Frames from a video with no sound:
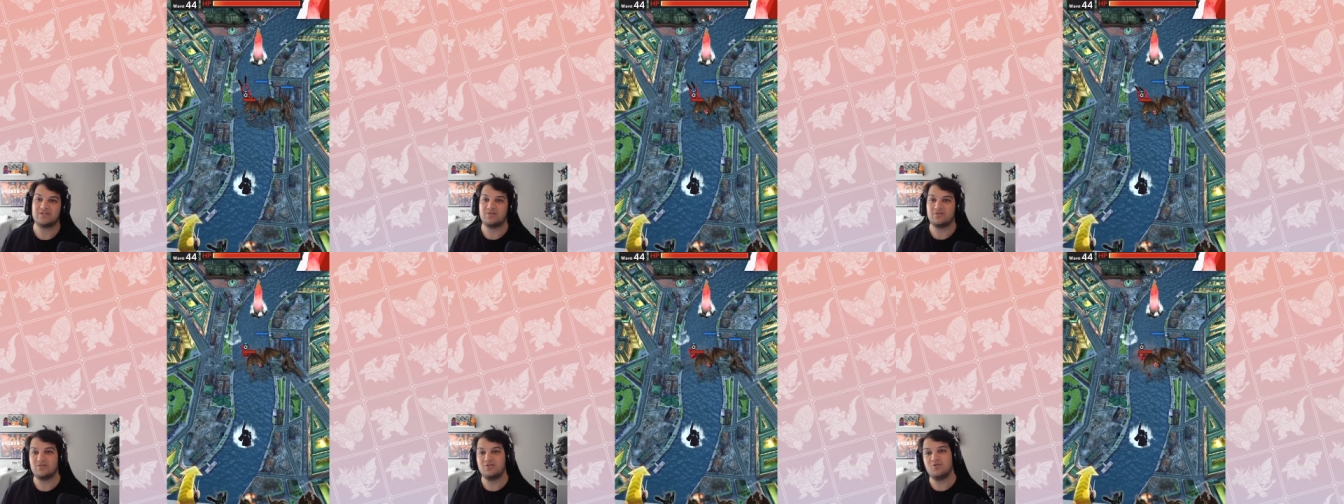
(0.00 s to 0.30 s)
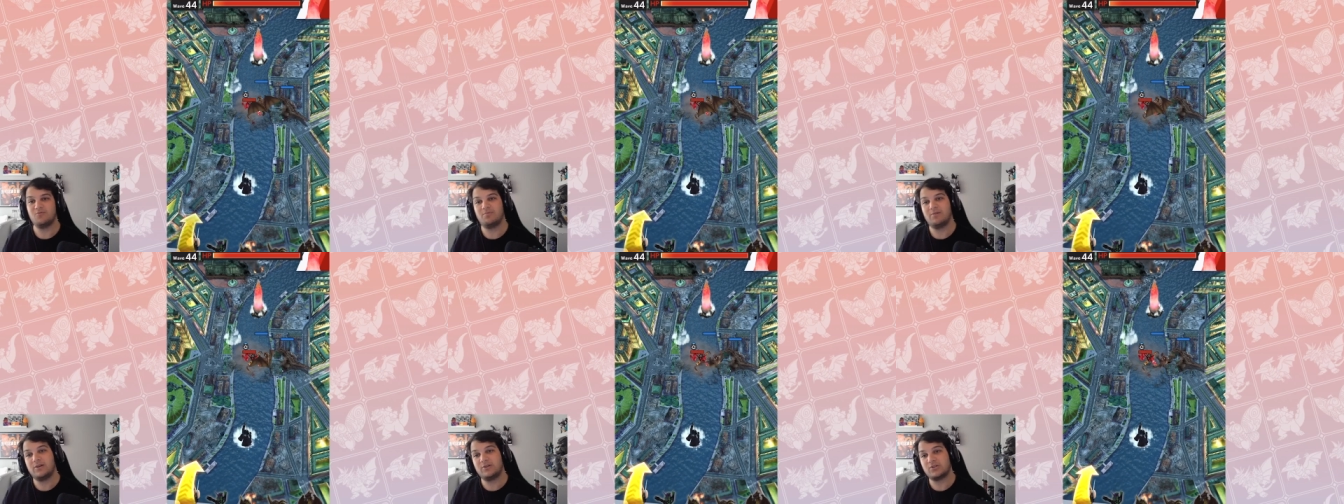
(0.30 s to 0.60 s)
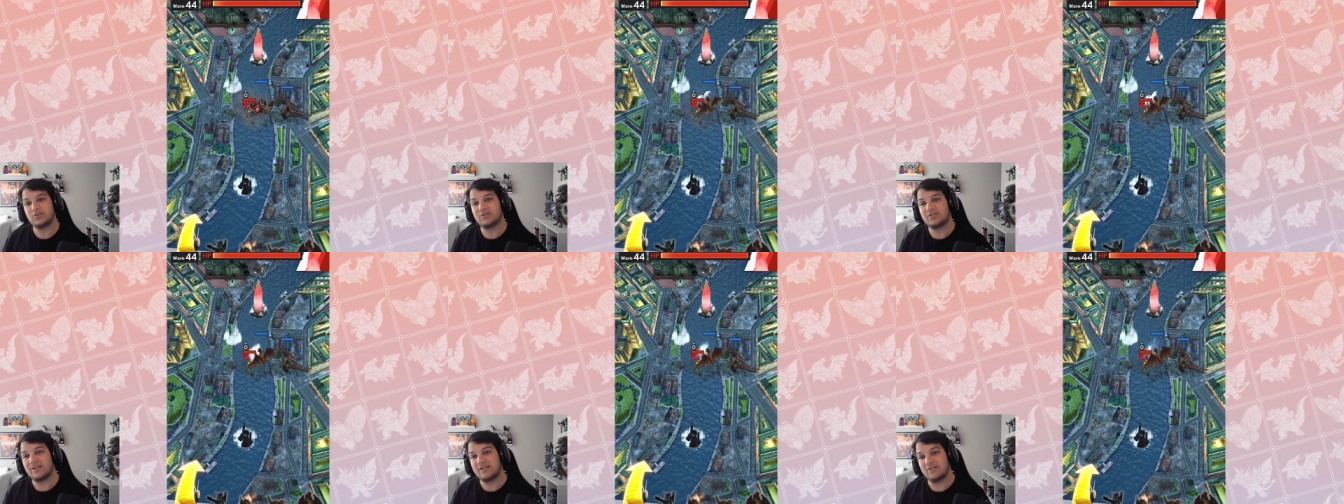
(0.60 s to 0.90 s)
So the new
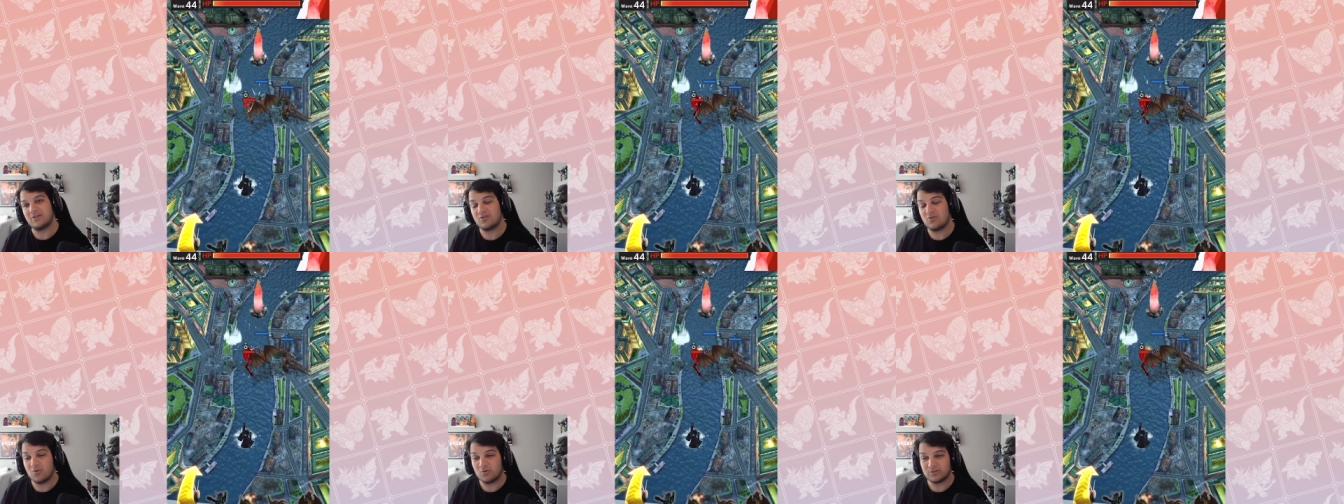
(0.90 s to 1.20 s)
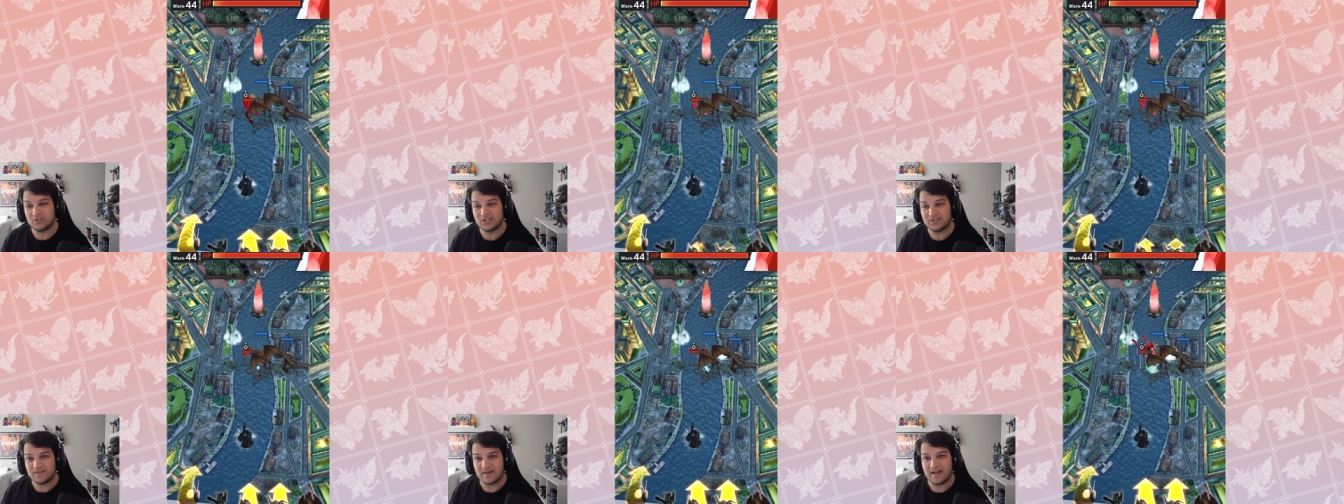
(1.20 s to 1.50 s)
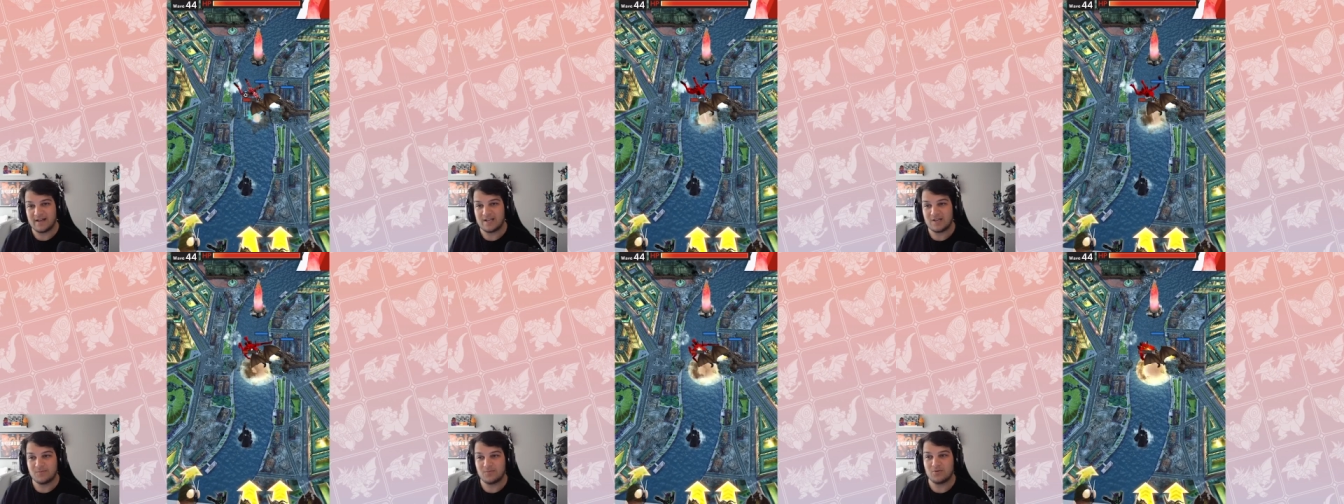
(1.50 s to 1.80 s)
players will see the gold as
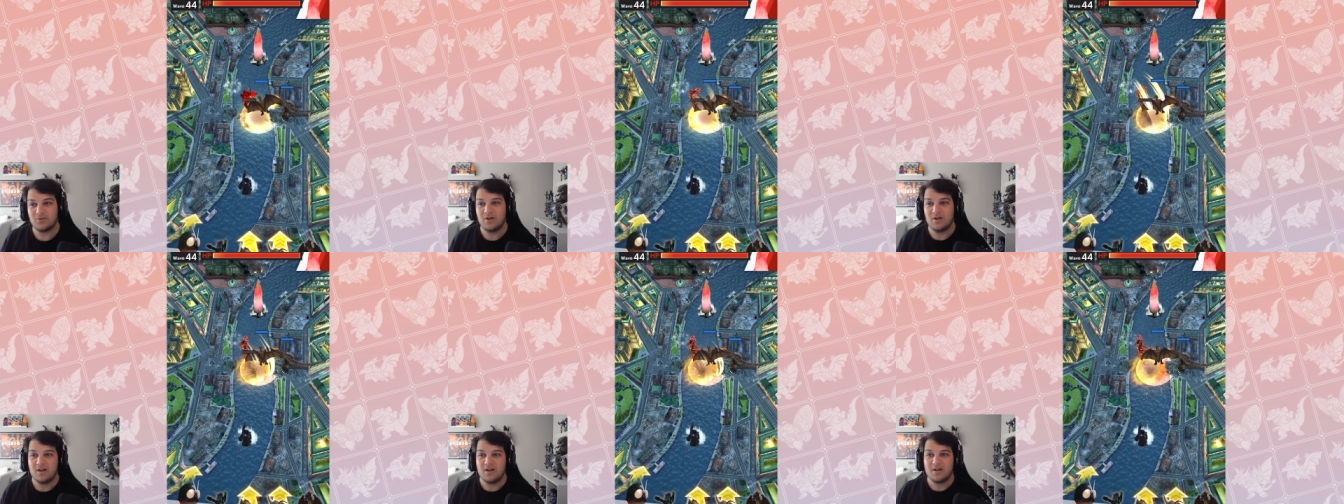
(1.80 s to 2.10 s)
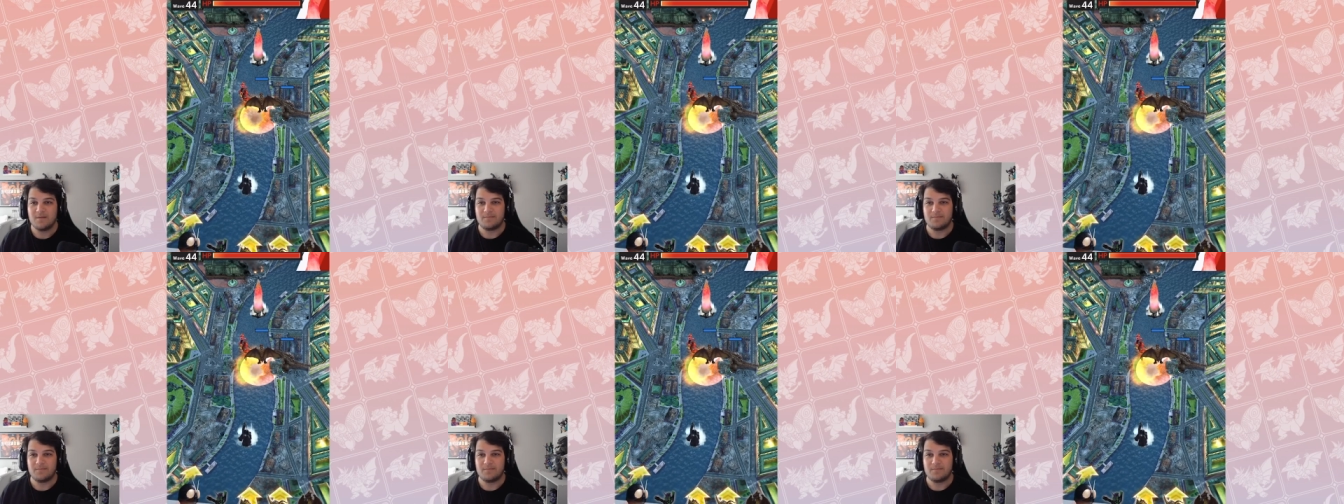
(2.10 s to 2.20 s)
valuable